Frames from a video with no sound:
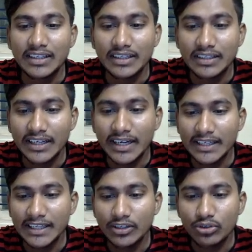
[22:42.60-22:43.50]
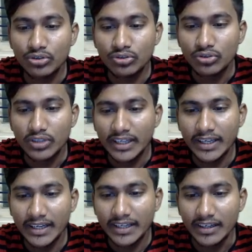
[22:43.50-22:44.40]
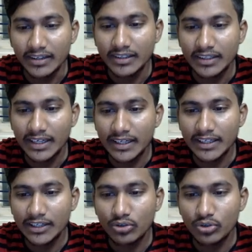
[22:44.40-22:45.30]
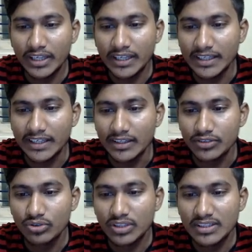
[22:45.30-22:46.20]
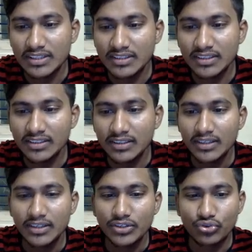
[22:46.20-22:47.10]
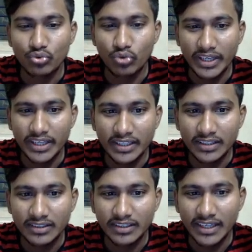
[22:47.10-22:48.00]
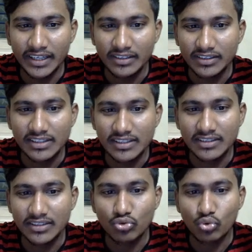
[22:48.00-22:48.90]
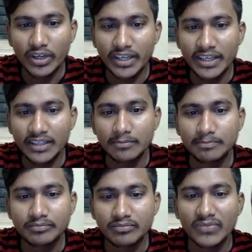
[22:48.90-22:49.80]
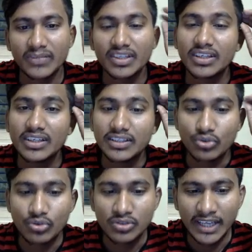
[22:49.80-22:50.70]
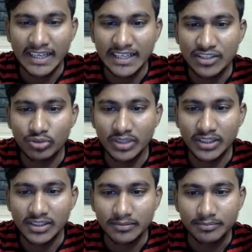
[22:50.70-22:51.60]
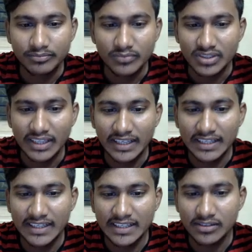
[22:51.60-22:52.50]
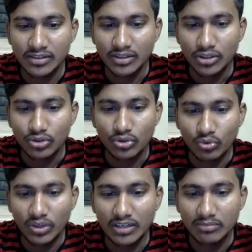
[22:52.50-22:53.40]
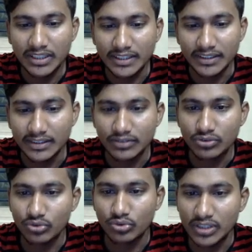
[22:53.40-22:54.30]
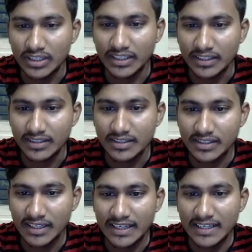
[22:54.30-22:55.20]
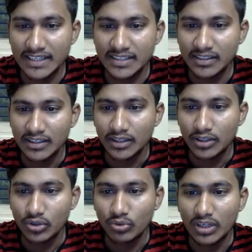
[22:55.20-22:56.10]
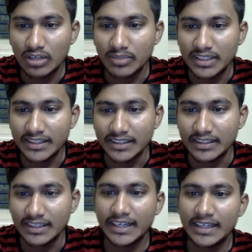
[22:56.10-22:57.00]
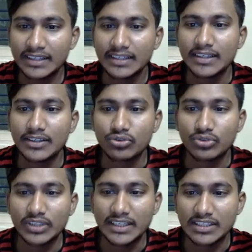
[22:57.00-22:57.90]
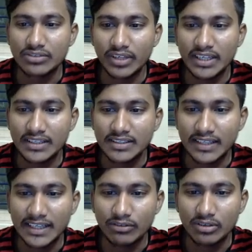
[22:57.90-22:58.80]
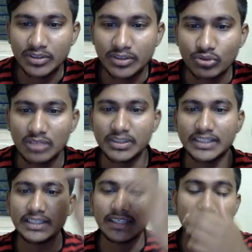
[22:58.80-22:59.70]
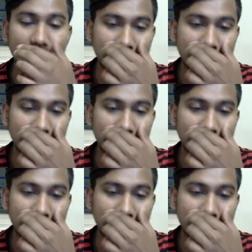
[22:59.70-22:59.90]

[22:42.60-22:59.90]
rate into area. Rate into area. So this is the square, right? This is the square. So side is how much? Side is 12 meter. So here side is 12 meter, right? So that is why side will be 12 meter, and then